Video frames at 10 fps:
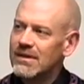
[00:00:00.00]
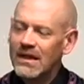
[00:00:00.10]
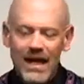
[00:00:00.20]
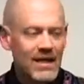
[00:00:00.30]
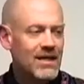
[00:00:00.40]

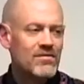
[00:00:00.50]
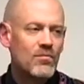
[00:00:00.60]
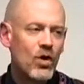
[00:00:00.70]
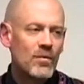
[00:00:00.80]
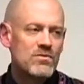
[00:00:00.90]
you got to give
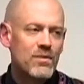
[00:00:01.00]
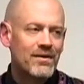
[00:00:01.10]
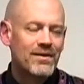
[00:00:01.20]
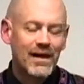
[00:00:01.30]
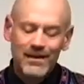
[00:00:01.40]
the Mormons
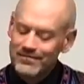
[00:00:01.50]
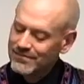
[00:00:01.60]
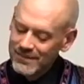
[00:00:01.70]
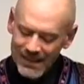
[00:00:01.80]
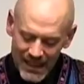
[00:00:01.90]
one thing. You